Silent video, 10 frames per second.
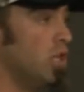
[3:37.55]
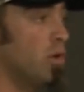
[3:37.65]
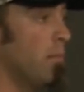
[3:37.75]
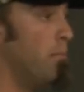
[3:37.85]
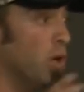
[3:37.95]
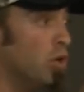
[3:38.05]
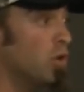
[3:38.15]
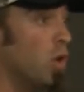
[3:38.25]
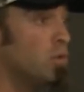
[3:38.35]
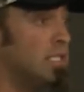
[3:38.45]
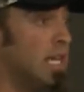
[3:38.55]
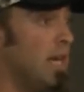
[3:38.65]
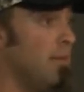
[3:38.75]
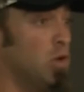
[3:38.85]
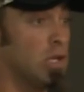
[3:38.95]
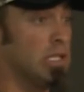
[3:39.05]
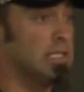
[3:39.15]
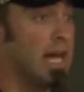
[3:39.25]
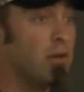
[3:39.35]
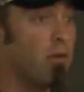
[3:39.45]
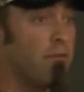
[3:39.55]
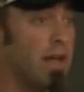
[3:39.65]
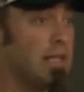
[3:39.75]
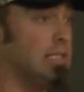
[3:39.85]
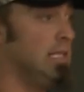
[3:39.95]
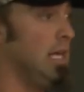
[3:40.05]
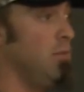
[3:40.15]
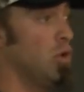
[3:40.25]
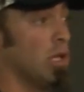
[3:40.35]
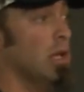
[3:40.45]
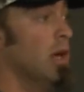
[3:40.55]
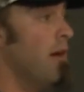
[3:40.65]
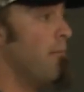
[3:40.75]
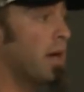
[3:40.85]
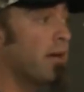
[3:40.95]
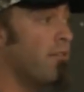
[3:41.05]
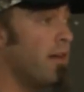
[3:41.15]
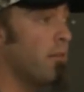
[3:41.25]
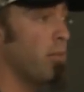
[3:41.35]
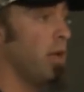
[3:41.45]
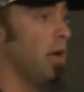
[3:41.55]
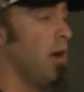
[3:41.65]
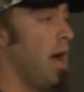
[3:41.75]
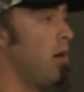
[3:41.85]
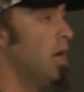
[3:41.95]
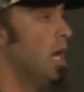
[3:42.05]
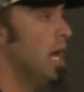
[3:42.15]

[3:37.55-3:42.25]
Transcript: You can build your own team. You can design your own fantasy team. You can pick a favorite player out.